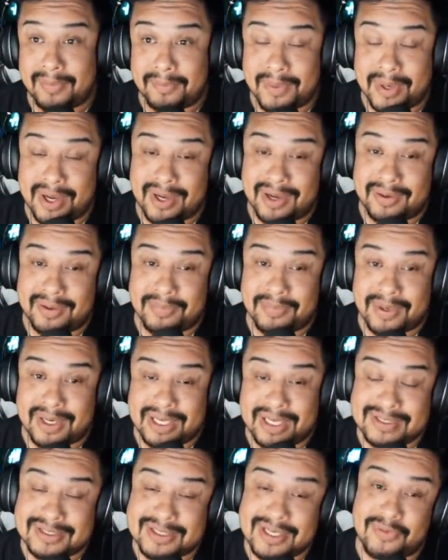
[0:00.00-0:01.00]
But
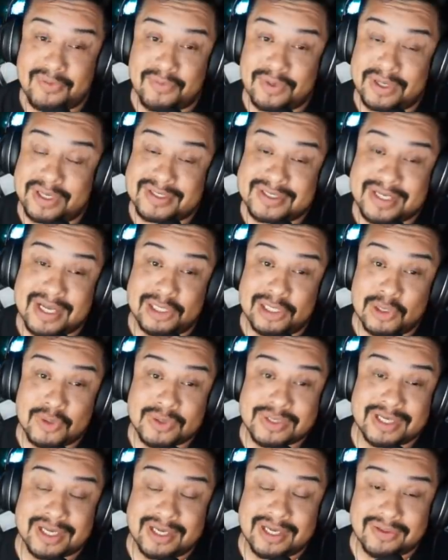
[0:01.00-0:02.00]
he's not
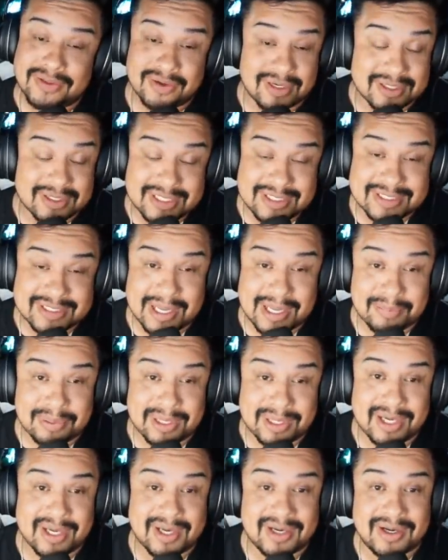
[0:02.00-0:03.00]
losing either because he's not
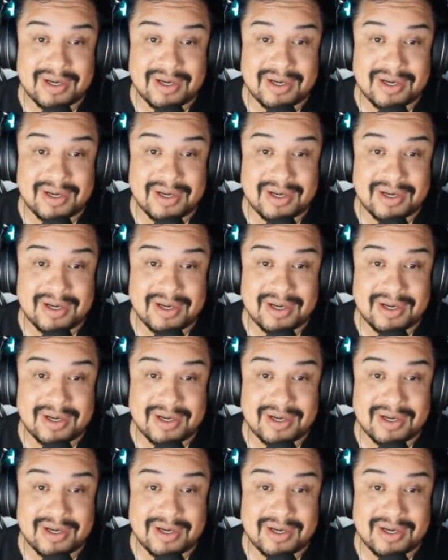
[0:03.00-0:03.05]
playing.